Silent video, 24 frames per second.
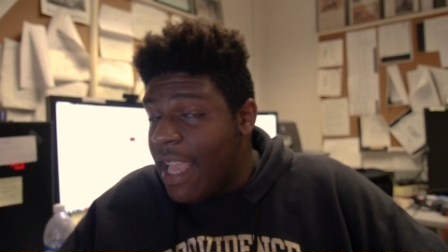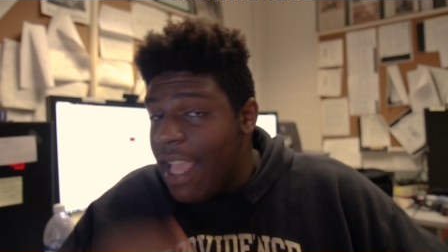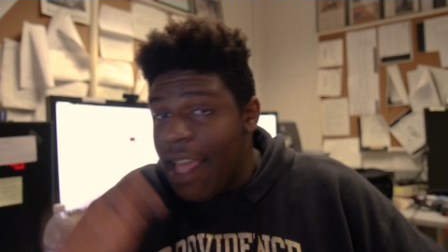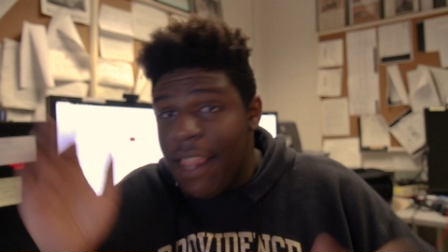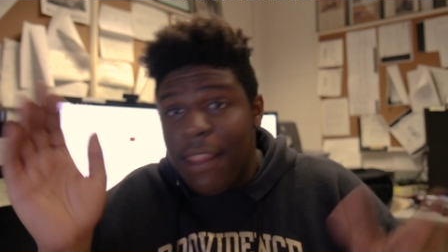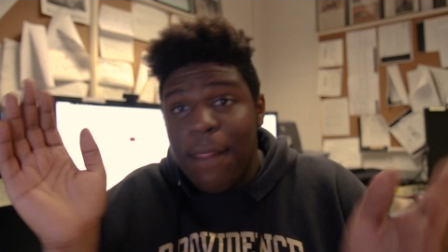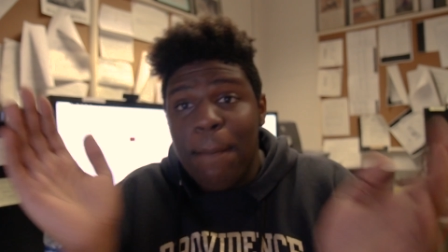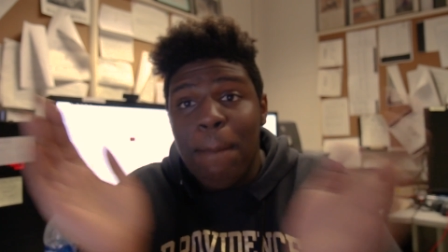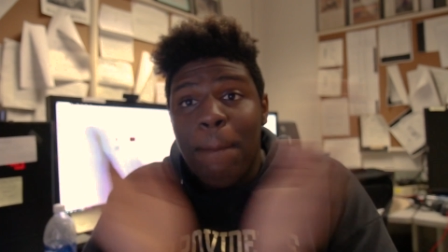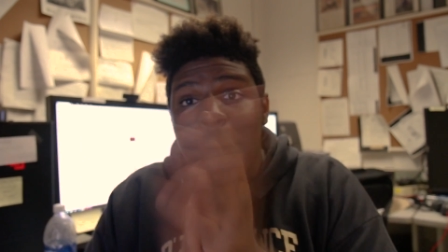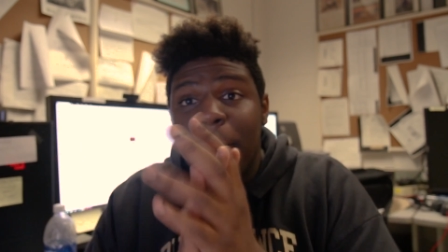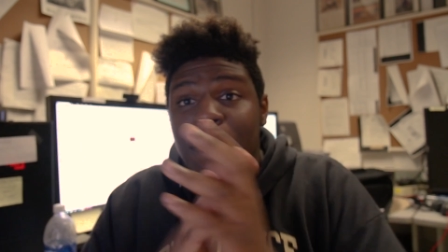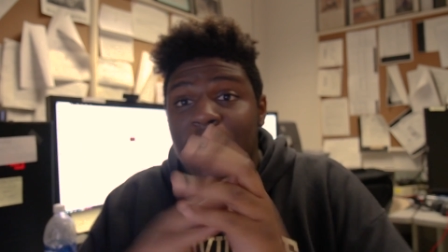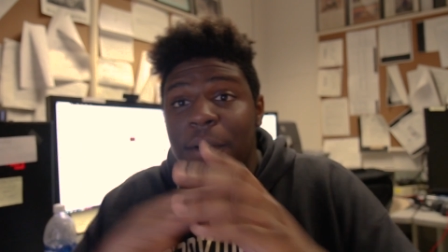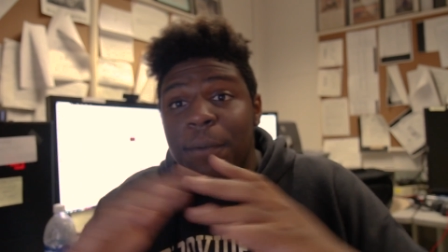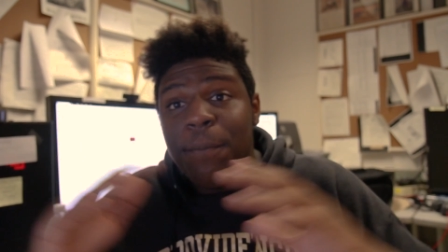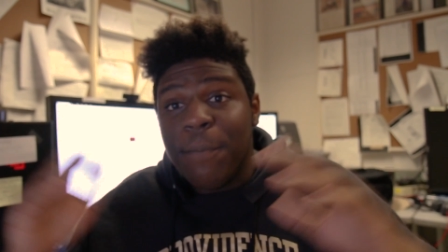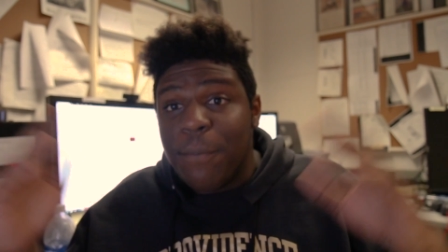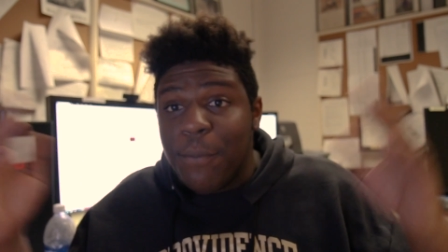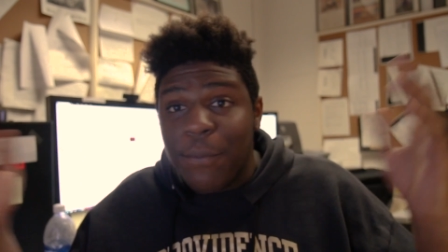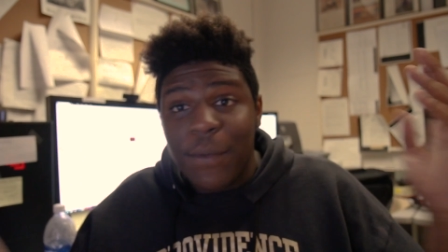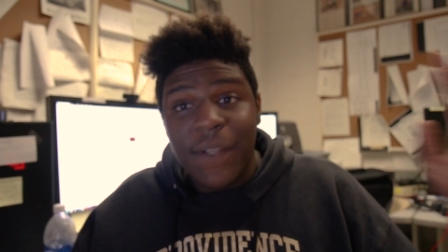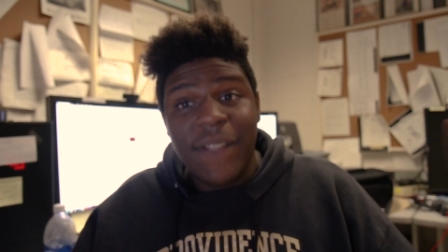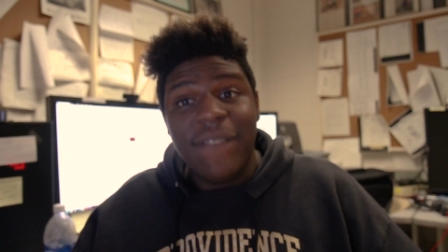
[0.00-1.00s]
And then
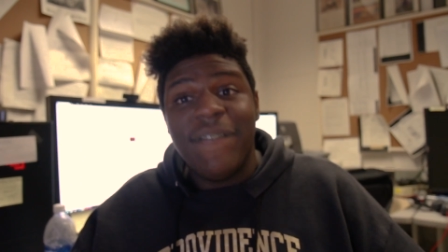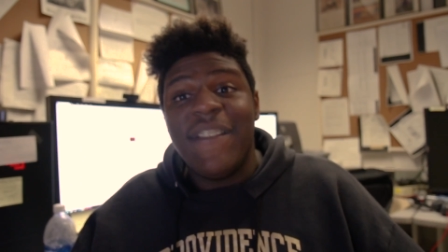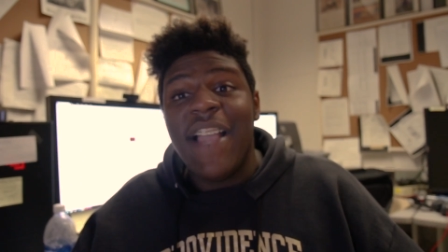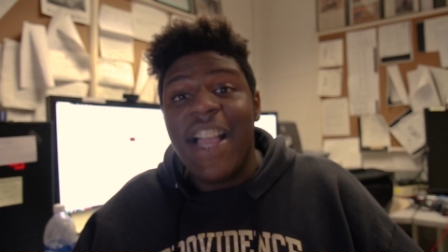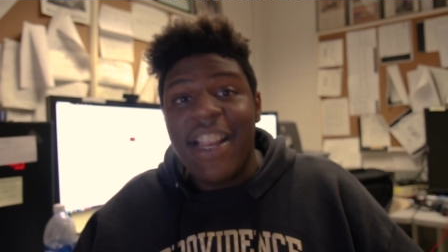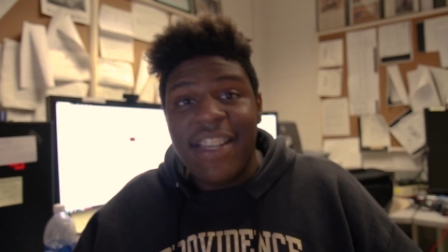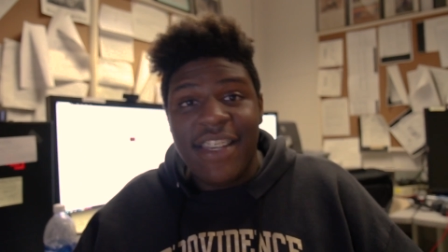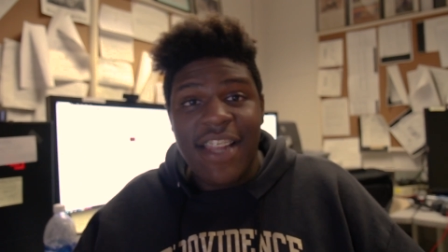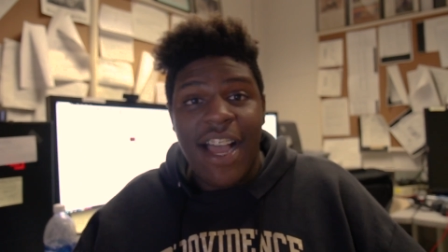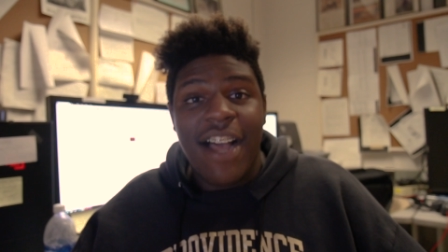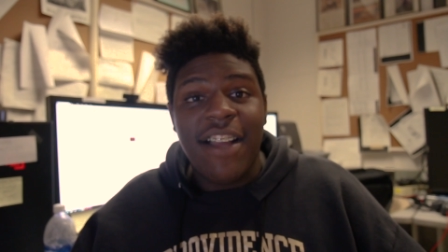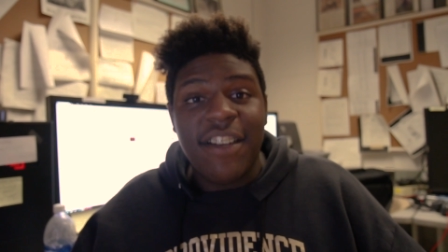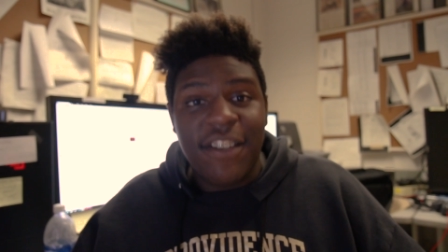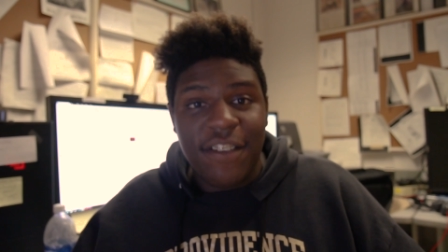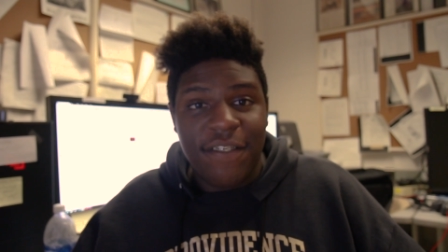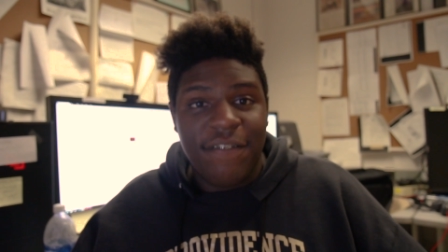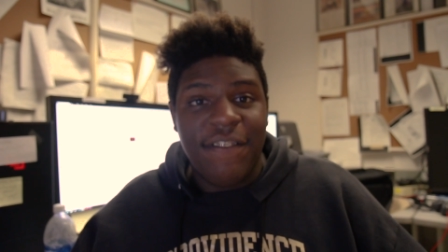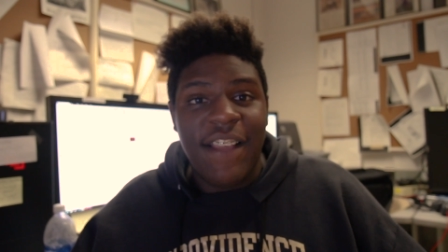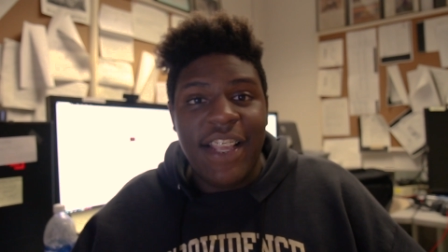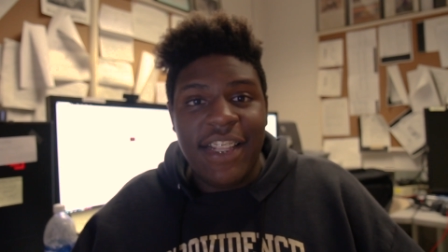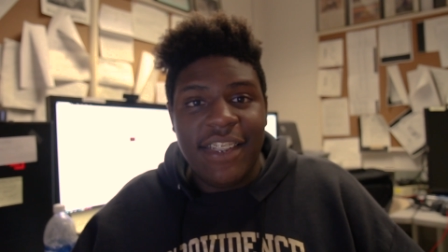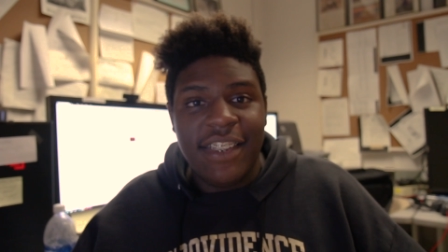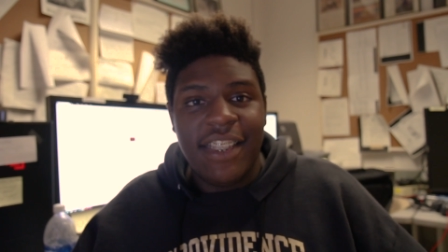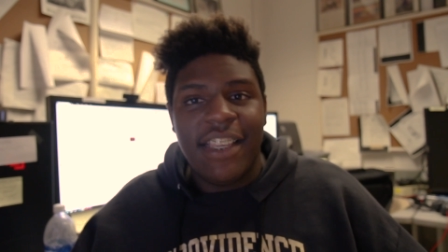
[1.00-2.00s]
boom, we've got Dr.
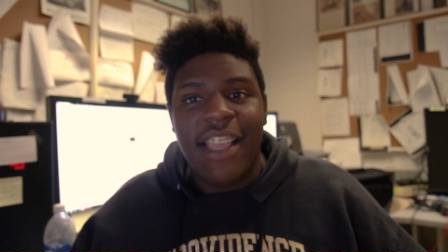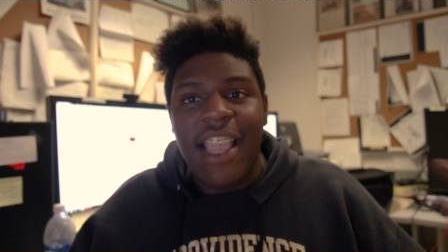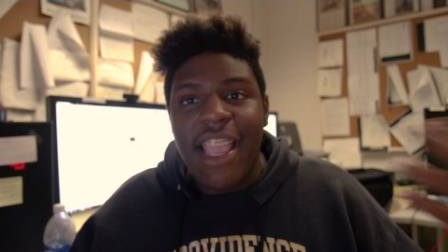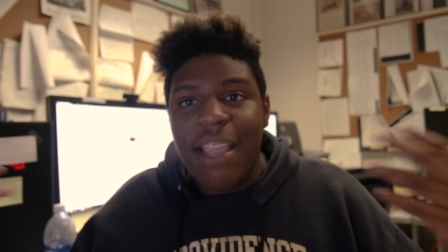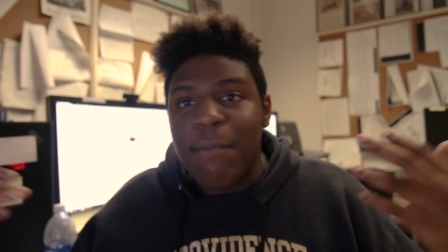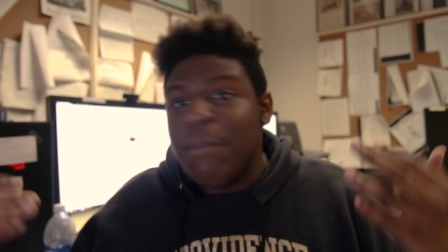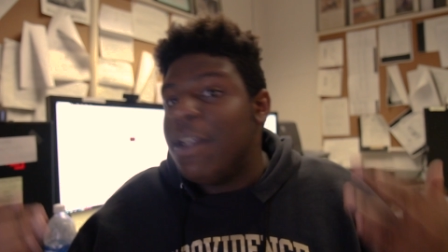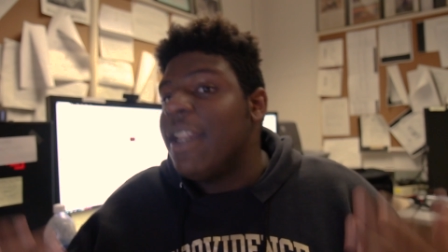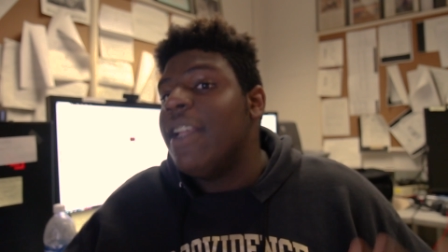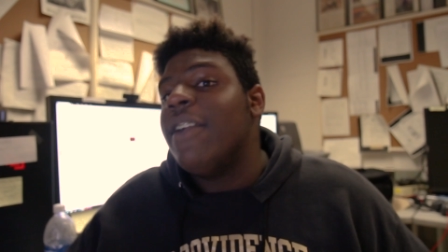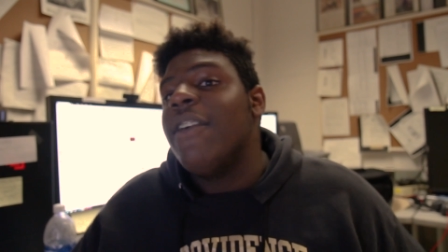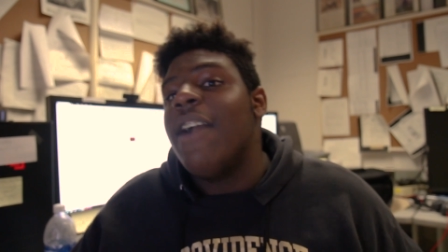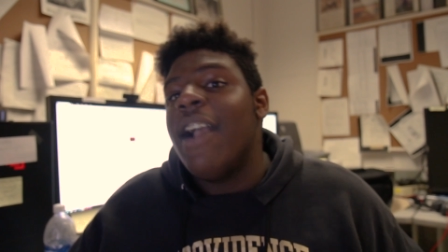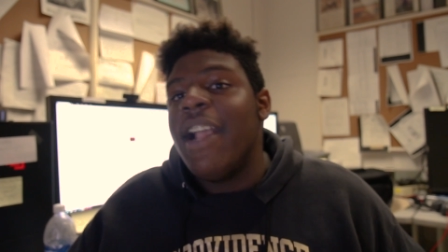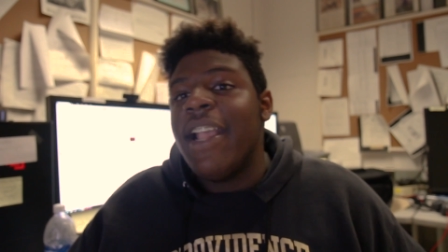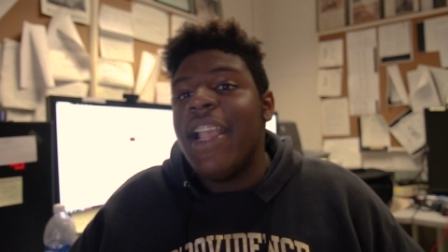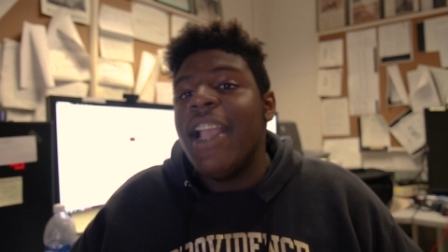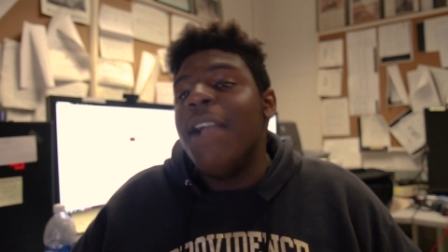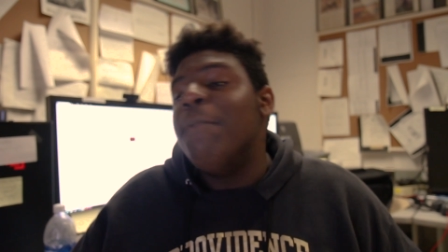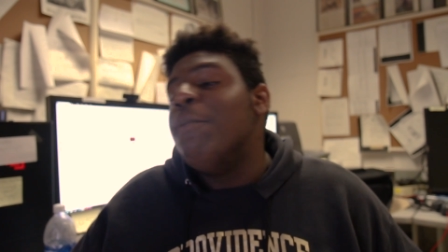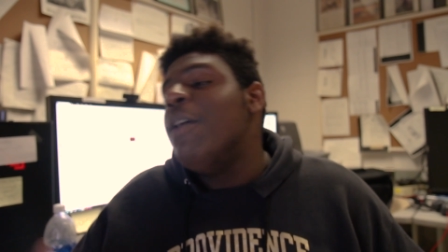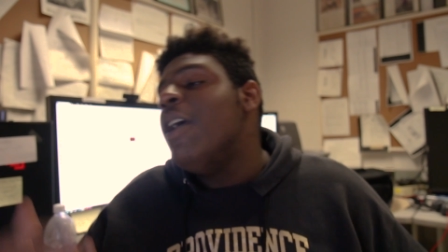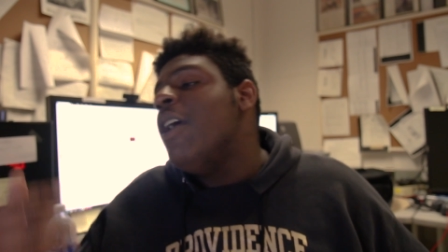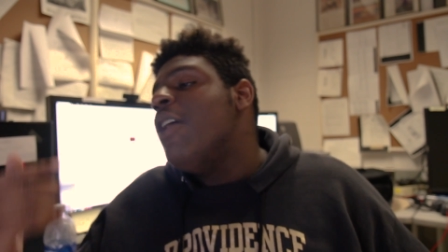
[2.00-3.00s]
Fate in the game. And here I
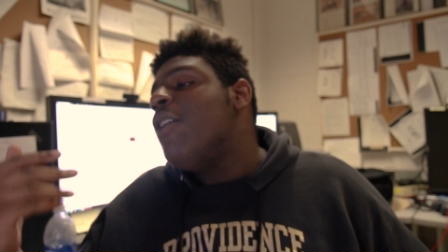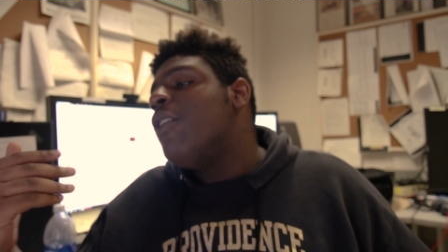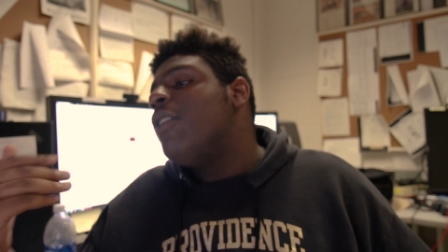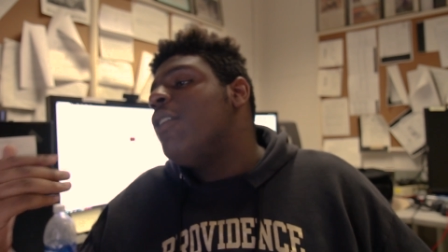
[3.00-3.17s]
am